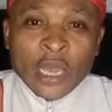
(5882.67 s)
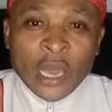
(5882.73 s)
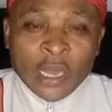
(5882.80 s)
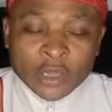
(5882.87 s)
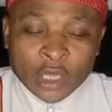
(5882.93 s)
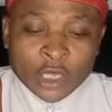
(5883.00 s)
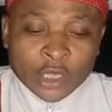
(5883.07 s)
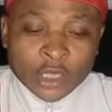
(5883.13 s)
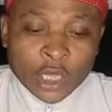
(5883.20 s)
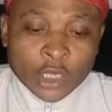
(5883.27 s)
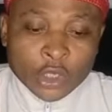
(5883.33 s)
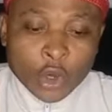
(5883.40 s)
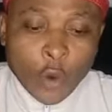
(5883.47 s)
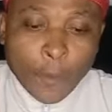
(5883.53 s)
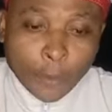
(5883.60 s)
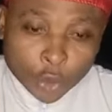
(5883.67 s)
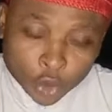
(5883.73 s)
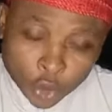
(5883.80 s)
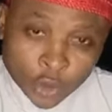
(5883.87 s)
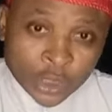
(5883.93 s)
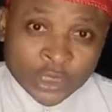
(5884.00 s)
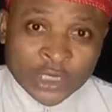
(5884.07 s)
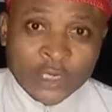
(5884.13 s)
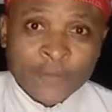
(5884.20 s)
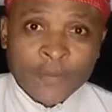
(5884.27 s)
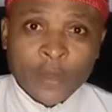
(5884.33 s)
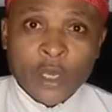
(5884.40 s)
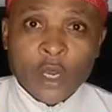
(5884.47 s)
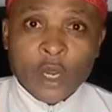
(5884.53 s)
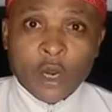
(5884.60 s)
the opportunity
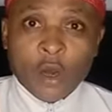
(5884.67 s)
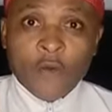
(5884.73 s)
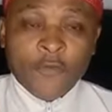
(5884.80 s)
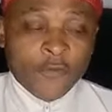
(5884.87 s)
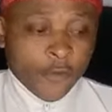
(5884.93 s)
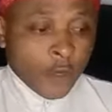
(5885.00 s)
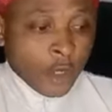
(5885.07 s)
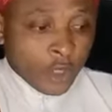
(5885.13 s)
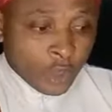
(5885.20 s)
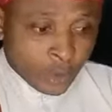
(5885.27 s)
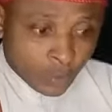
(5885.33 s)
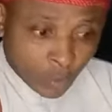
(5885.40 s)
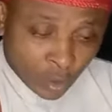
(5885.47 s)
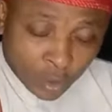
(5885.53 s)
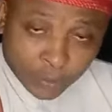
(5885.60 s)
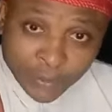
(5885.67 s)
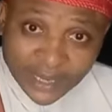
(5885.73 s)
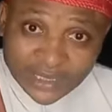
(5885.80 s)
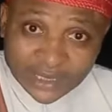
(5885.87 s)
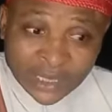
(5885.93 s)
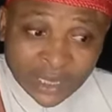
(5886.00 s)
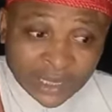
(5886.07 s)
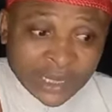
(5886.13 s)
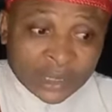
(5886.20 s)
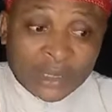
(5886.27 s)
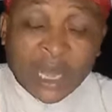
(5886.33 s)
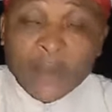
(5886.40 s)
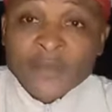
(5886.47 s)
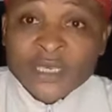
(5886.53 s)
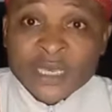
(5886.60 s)
of Mazi Nnamdi
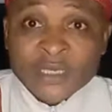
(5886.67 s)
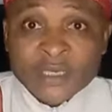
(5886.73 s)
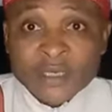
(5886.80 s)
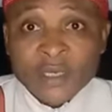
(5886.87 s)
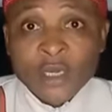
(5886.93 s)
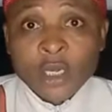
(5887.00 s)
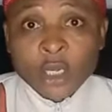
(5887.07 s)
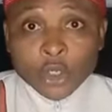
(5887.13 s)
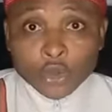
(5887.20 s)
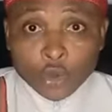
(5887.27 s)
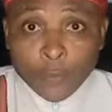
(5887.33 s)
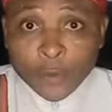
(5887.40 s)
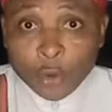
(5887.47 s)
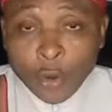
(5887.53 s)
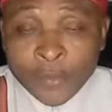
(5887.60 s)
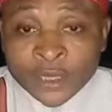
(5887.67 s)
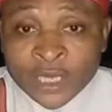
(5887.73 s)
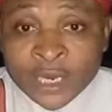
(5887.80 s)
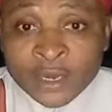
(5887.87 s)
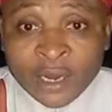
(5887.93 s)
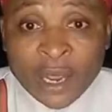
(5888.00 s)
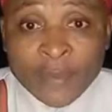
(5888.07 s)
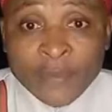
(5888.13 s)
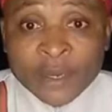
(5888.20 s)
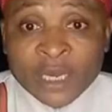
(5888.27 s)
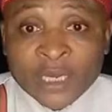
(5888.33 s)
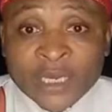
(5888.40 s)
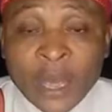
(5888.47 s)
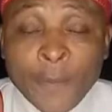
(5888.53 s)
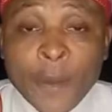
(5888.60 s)
Kanu absence to be committing crime,
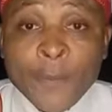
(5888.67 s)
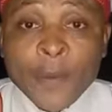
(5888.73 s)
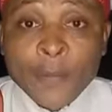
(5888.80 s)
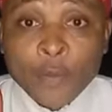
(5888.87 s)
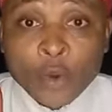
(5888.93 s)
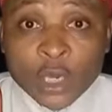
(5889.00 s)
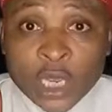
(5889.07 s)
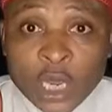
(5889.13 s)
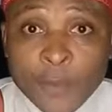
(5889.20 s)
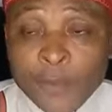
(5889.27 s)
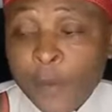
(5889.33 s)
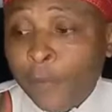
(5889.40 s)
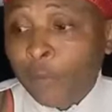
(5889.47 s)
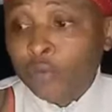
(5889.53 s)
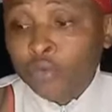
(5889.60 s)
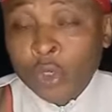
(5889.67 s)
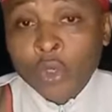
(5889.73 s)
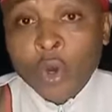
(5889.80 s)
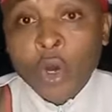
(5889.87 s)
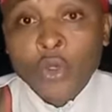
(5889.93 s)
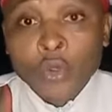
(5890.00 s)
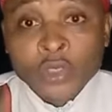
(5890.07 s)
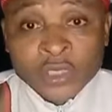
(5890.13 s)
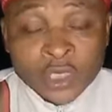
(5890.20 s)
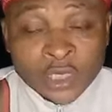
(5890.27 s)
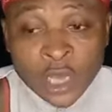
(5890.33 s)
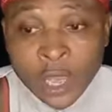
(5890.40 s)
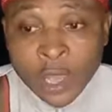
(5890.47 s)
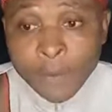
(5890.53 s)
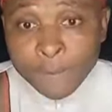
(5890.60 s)
kidnapping people, killing people, doing all those
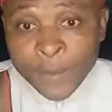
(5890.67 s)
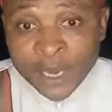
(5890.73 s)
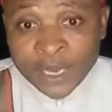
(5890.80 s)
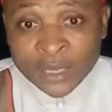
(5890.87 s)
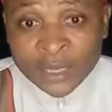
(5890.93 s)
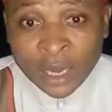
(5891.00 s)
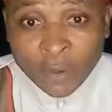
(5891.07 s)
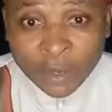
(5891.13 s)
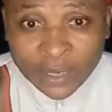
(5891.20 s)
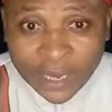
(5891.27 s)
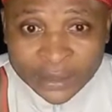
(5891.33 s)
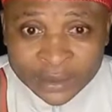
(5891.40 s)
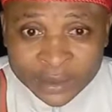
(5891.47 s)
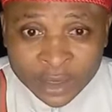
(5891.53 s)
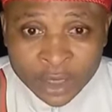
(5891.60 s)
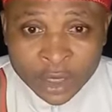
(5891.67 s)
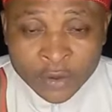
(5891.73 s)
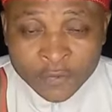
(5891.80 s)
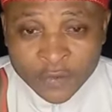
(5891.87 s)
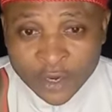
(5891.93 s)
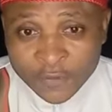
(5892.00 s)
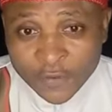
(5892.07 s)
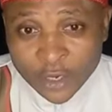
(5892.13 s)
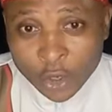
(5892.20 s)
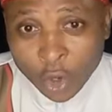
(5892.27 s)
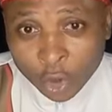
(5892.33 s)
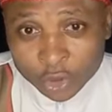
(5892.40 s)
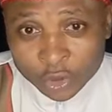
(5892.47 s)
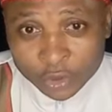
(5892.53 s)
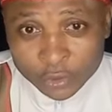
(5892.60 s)
things, making our land very, very
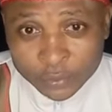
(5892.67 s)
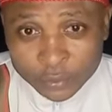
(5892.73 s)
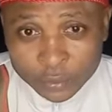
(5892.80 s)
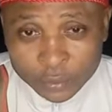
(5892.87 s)
hot.